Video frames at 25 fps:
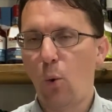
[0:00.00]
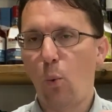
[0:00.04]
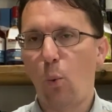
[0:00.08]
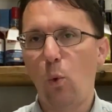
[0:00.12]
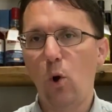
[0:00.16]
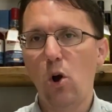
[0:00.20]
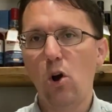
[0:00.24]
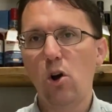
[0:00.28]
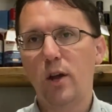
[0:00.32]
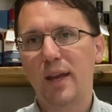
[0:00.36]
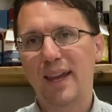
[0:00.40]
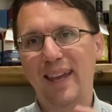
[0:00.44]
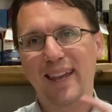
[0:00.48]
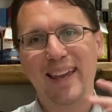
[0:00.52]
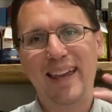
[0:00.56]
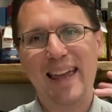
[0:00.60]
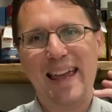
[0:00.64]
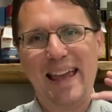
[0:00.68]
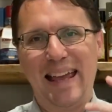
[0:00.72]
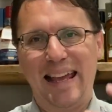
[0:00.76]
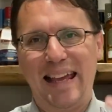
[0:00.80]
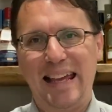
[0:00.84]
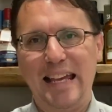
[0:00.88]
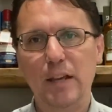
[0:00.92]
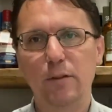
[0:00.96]

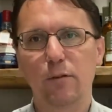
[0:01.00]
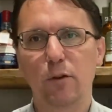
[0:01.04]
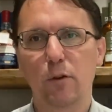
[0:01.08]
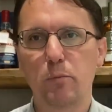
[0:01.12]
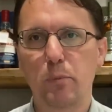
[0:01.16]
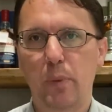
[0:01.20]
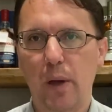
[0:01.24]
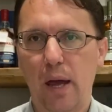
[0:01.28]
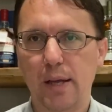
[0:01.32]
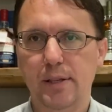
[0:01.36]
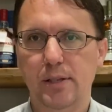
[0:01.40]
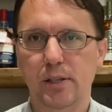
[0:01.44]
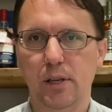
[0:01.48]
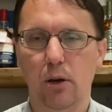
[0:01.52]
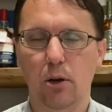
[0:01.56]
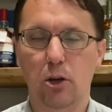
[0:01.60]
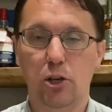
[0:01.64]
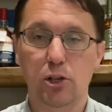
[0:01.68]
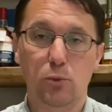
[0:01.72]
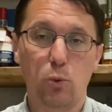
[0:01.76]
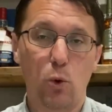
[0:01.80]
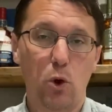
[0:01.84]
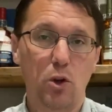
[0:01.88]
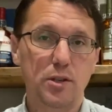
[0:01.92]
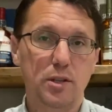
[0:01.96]
working even better.
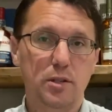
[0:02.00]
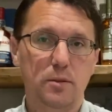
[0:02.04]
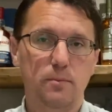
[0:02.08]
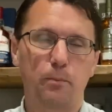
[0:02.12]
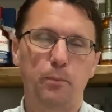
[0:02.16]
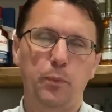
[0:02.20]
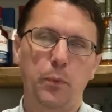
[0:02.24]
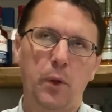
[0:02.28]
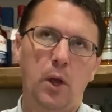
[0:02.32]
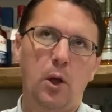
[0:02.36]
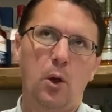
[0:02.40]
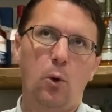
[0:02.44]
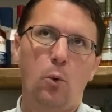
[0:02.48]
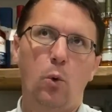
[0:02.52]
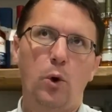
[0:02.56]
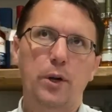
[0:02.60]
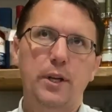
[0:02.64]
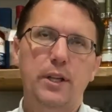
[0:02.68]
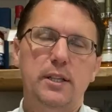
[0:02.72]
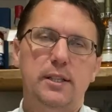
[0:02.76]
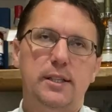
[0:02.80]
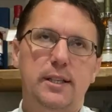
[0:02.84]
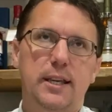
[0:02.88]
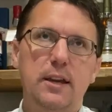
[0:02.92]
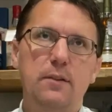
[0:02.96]
Because what
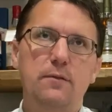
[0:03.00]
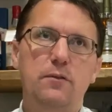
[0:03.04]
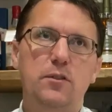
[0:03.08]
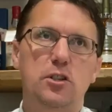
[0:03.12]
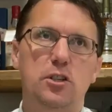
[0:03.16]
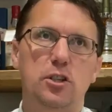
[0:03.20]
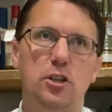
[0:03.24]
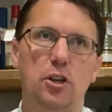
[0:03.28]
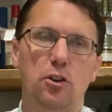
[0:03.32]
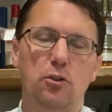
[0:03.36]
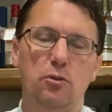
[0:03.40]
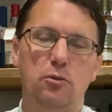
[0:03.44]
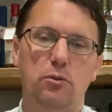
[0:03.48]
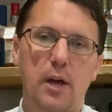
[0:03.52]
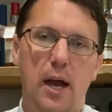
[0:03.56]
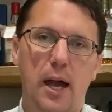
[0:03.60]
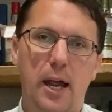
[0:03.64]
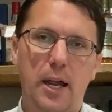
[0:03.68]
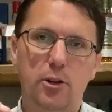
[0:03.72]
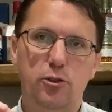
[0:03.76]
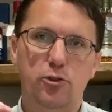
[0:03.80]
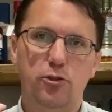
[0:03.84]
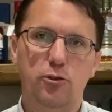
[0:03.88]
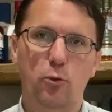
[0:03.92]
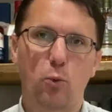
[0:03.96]
it gives you, that
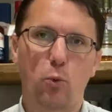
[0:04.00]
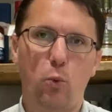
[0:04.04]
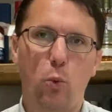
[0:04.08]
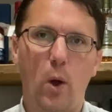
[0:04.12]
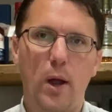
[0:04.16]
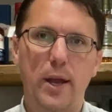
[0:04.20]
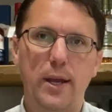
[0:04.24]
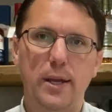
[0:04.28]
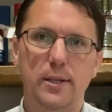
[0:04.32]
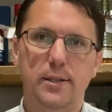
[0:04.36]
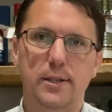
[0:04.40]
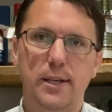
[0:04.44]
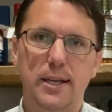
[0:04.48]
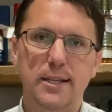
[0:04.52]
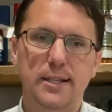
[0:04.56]
extra weight,